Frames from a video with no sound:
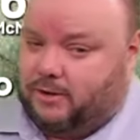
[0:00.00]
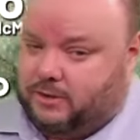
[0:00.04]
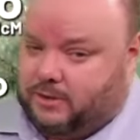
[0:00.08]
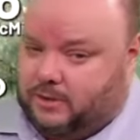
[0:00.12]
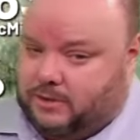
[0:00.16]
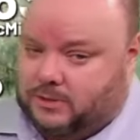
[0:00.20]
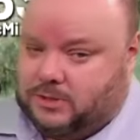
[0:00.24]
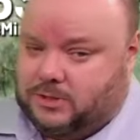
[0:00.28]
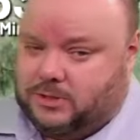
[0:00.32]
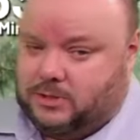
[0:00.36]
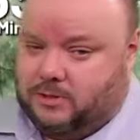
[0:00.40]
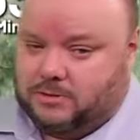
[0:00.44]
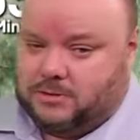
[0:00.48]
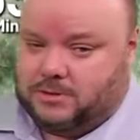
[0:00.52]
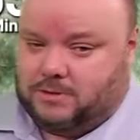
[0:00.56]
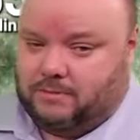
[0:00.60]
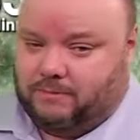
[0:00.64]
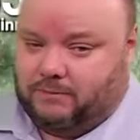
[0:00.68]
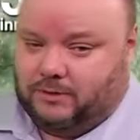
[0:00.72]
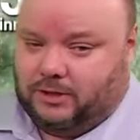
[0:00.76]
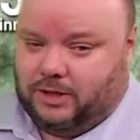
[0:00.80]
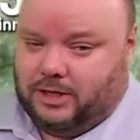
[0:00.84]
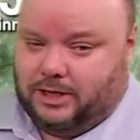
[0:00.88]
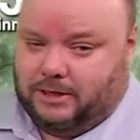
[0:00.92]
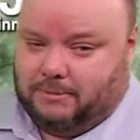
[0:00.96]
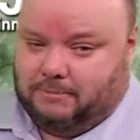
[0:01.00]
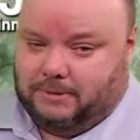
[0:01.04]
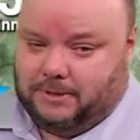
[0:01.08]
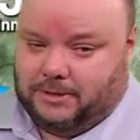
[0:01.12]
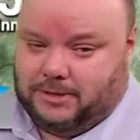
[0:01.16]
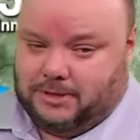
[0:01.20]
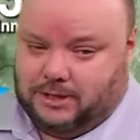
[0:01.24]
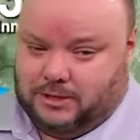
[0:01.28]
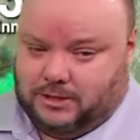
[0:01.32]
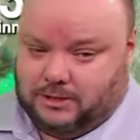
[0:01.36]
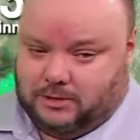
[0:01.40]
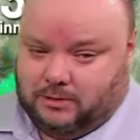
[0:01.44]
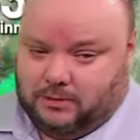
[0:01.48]
There's still some flooding
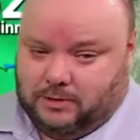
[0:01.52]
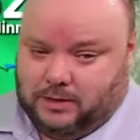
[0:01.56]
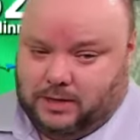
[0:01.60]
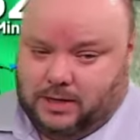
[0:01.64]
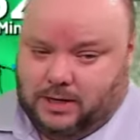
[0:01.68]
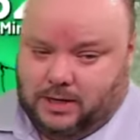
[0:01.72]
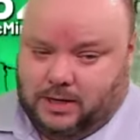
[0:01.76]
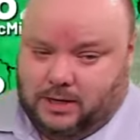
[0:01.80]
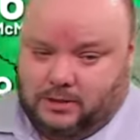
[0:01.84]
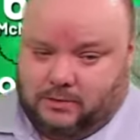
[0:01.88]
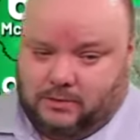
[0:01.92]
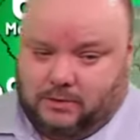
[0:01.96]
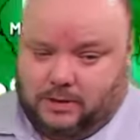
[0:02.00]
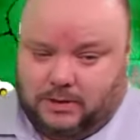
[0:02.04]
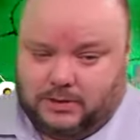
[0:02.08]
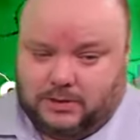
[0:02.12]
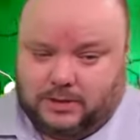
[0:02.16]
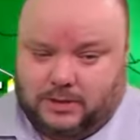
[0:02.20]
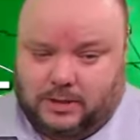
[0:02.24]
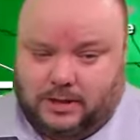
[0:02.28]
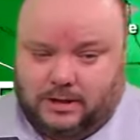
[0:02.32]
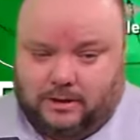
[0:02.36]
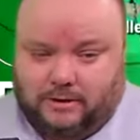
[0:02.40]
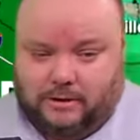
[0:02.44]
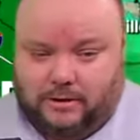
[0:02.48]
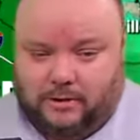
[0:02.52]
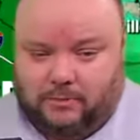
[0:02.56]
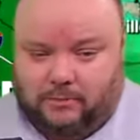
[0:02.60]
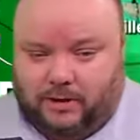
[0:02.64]
potential across the area.